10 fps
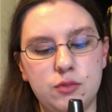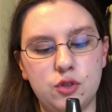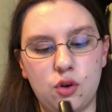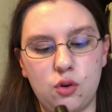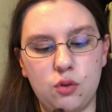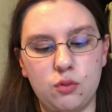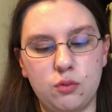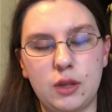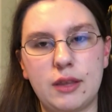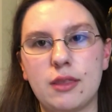So
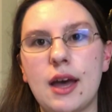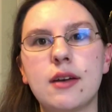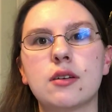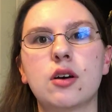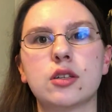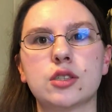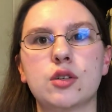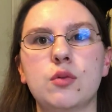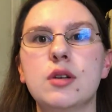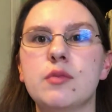like that
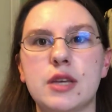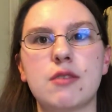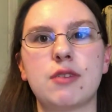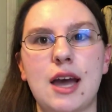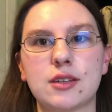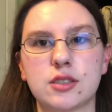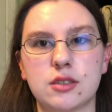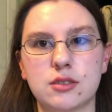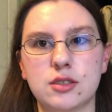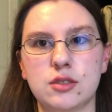also wouldn't be a
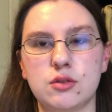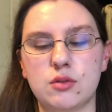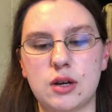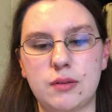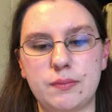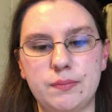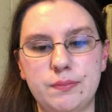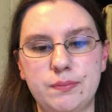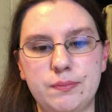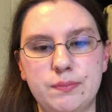factor to
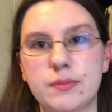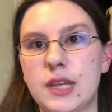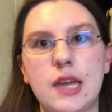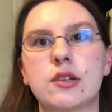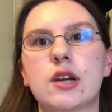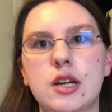hinder